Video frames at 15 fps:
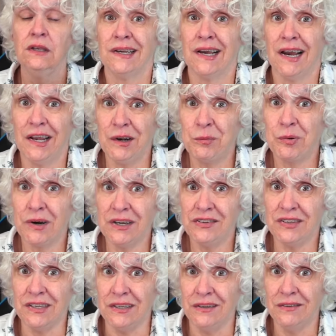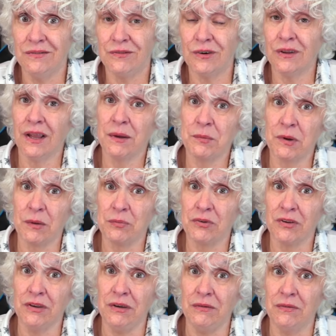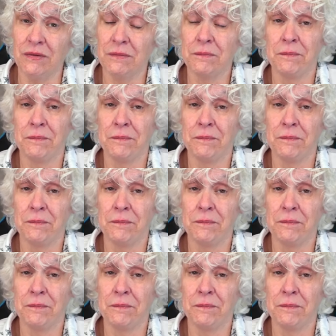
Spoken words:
Kind of pricey for a laptop sleeve.